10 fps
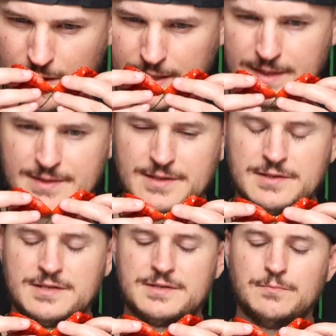has
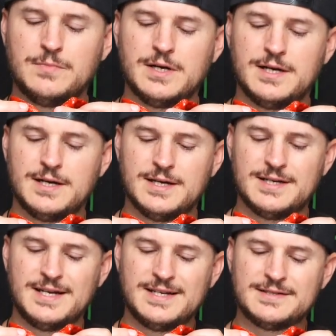a
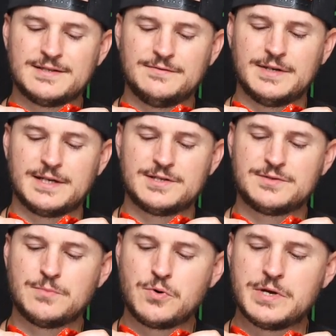hint of like a
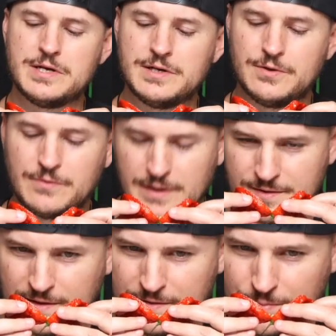smoky note.
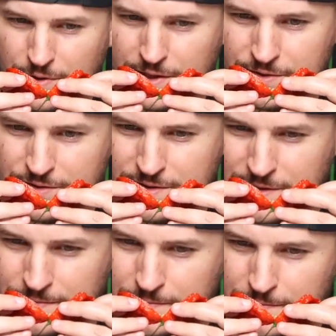It's pretty interesting.